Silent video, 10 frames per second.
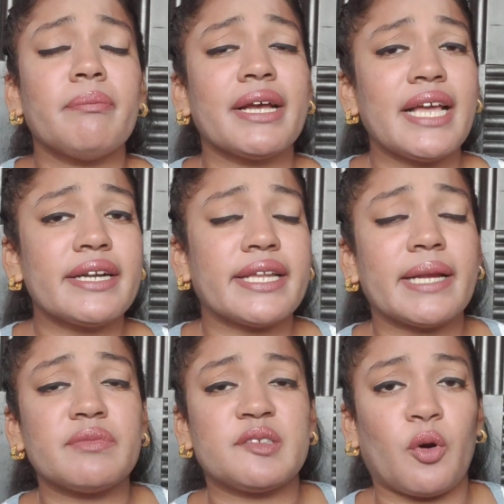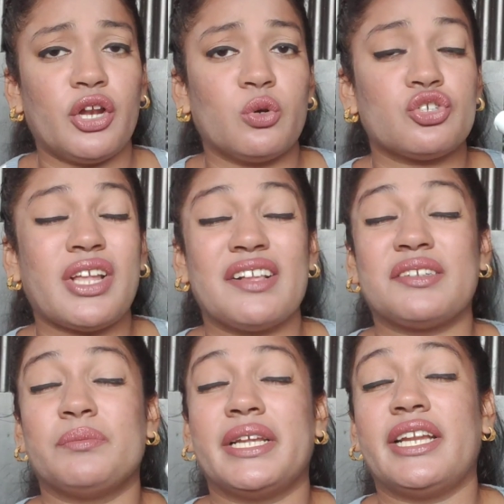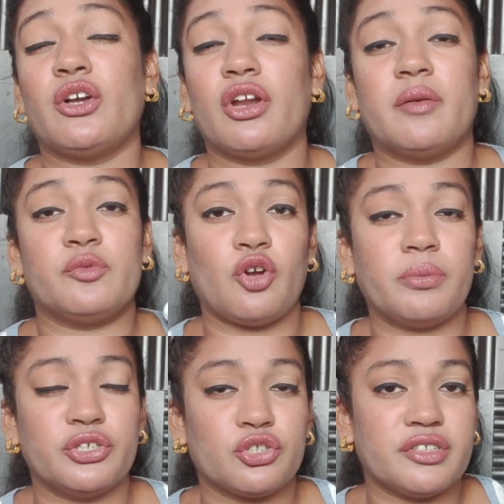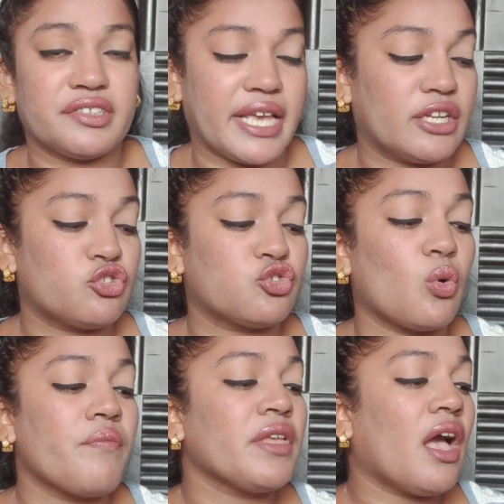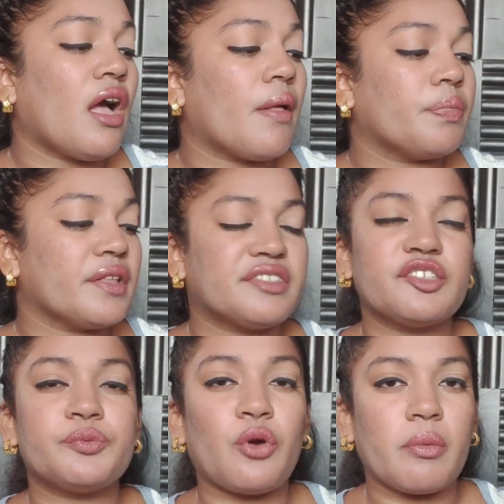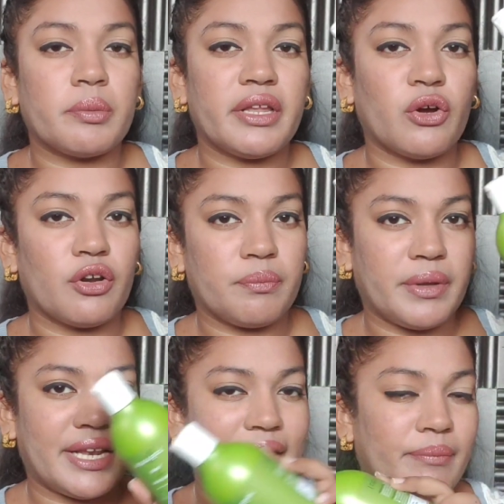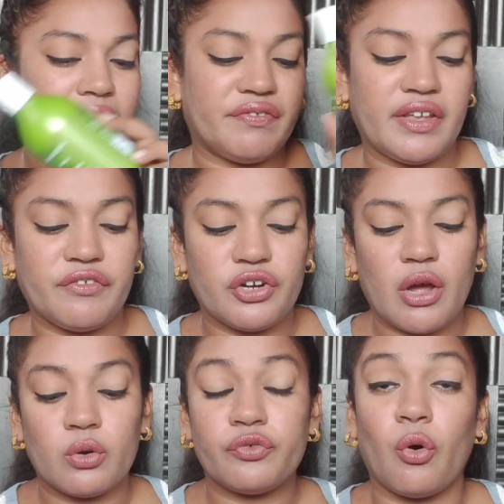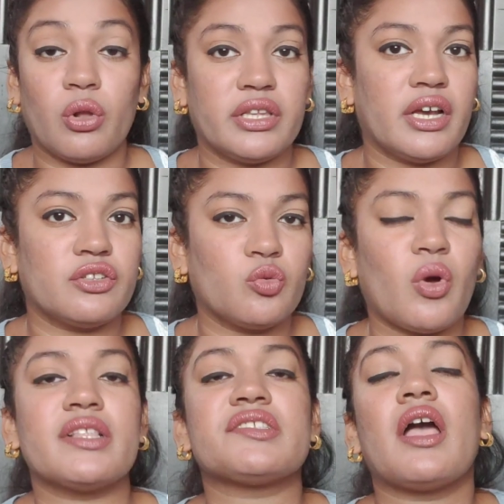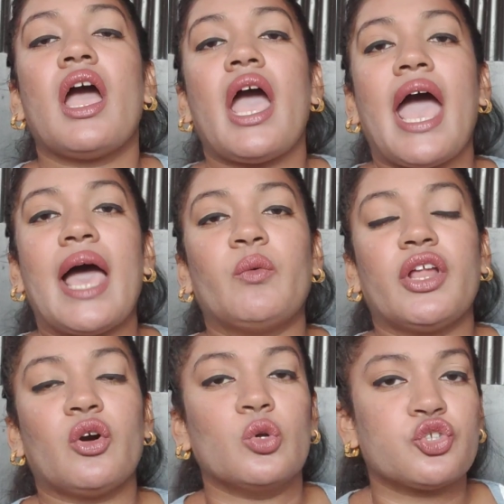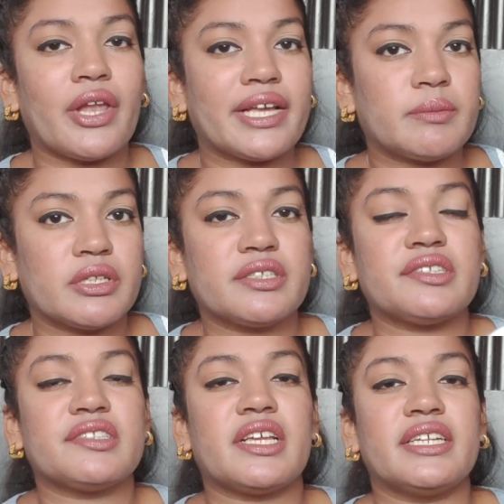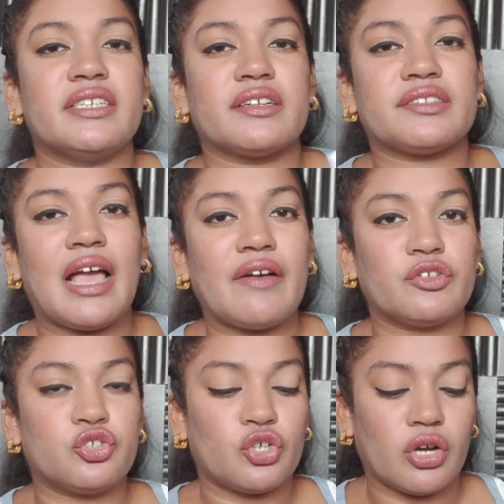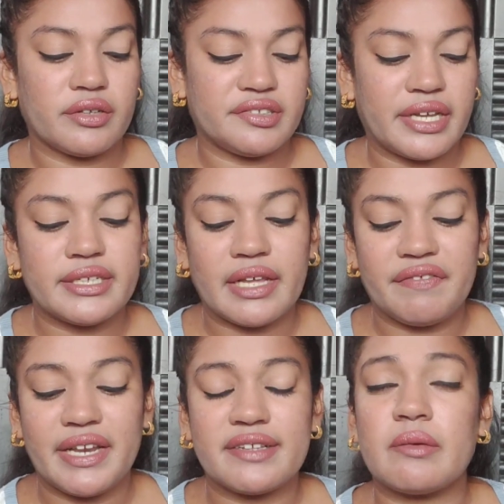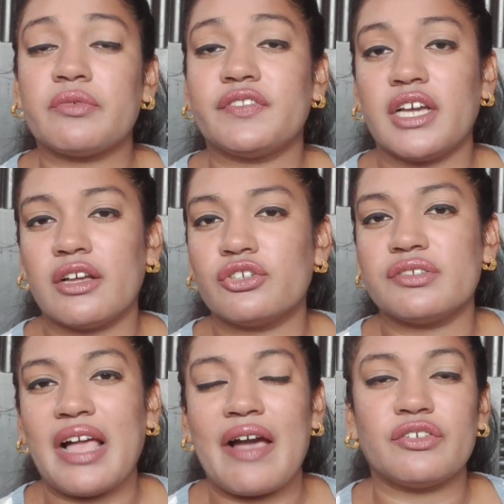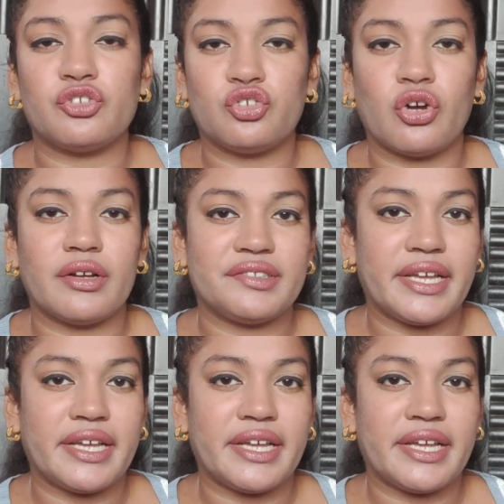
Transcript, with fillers: by that time this body lotion has completely gotten absorbed into the skin so this is probably going to be like my favorite out of all the other ones and what i also like about this is that it doesn't have a strong scent i feel like some of the others have a strong